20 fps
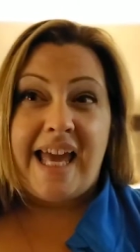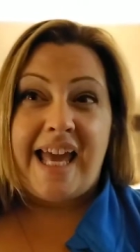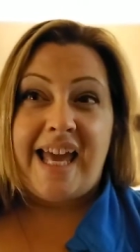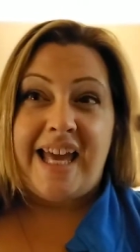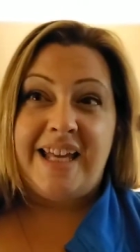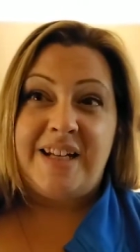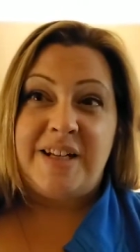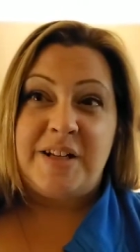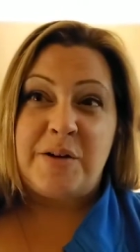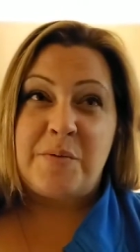
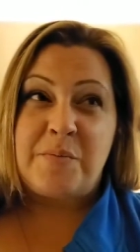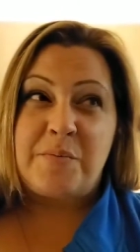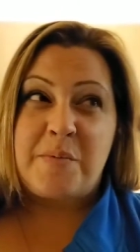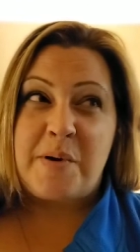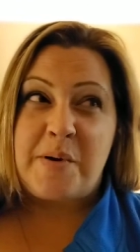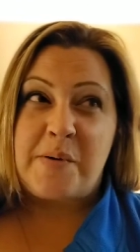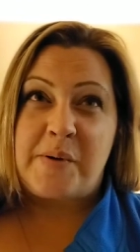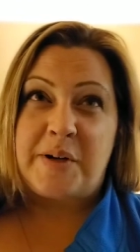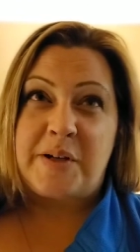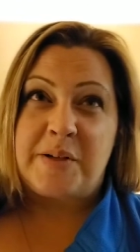and
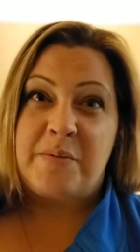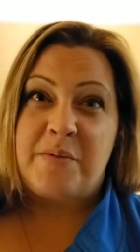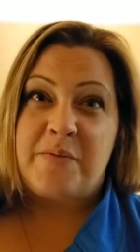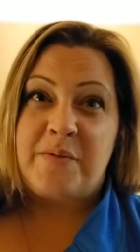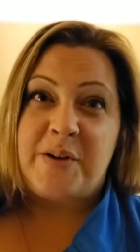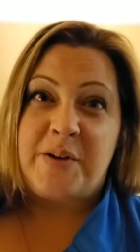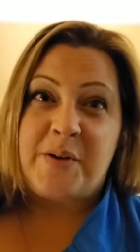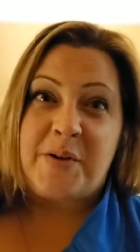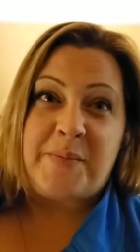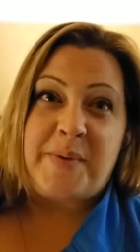maybe watch a
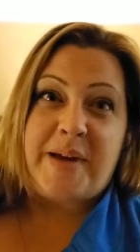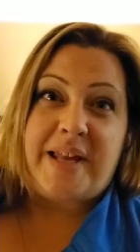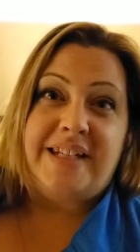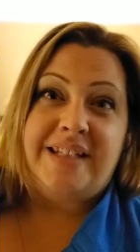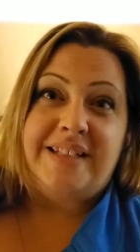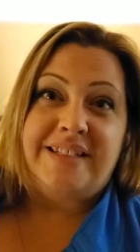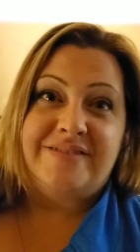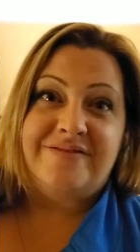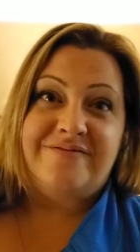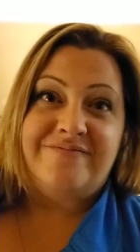movie and go to bed.
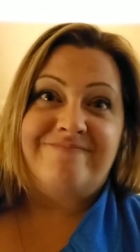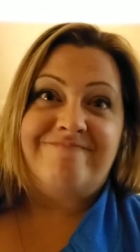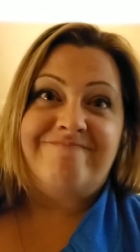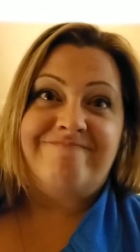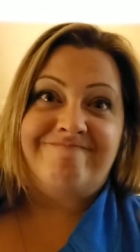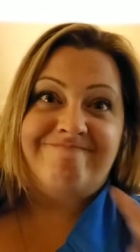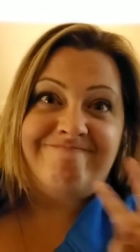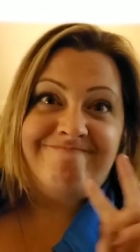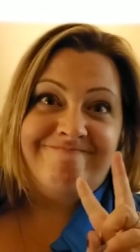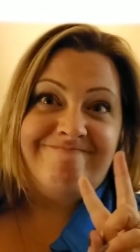
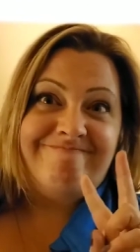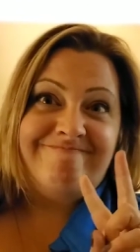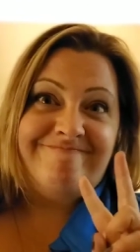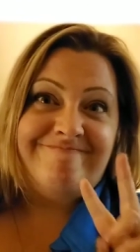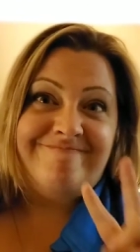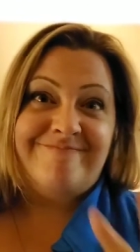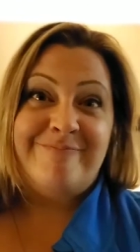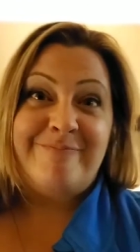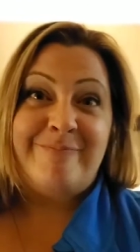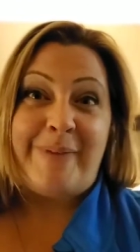
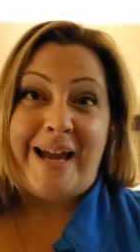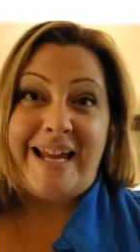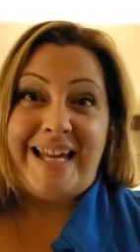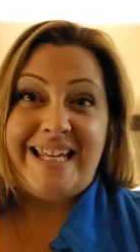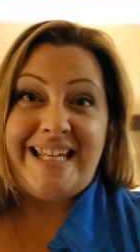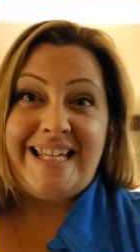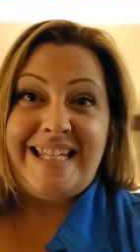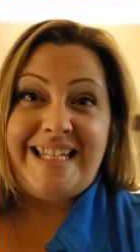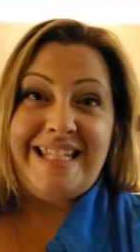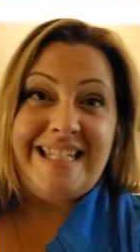
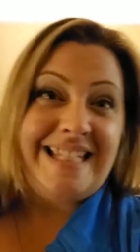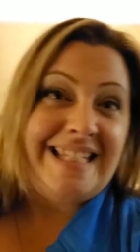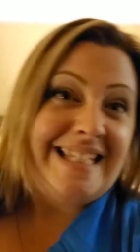Bye.